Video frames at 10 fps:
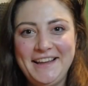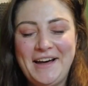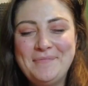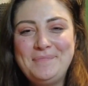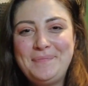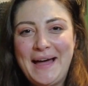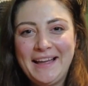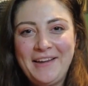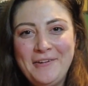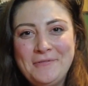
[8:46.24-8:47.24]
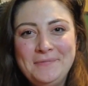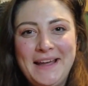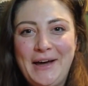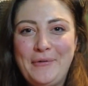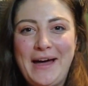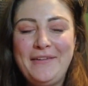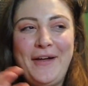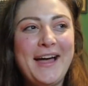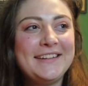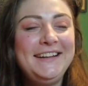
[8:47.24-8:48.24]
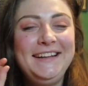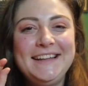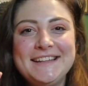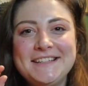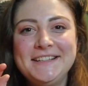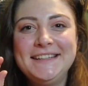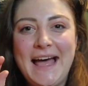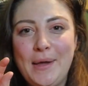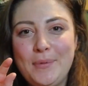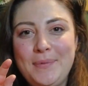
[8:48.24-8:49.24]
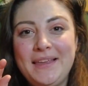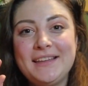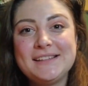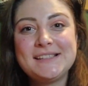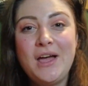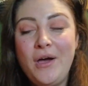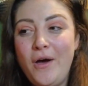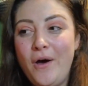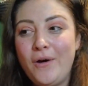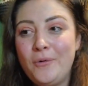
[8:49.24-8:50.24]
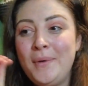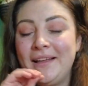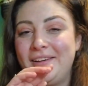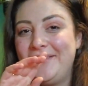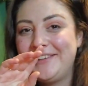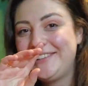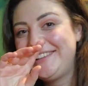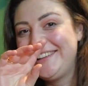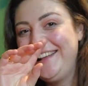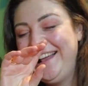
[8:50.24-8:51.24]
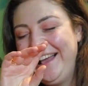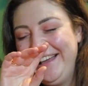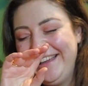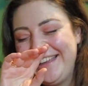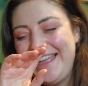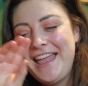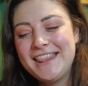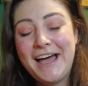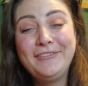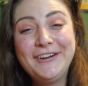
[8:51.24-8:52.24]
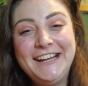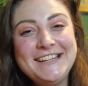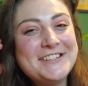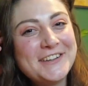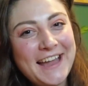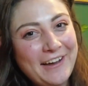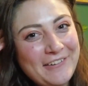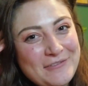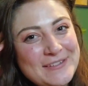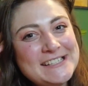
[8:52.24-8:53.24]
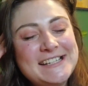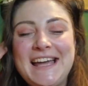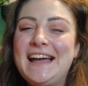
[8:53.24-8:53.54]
I'm back home now. I've had a little nap because, oh my gosh, that really took it out of me today.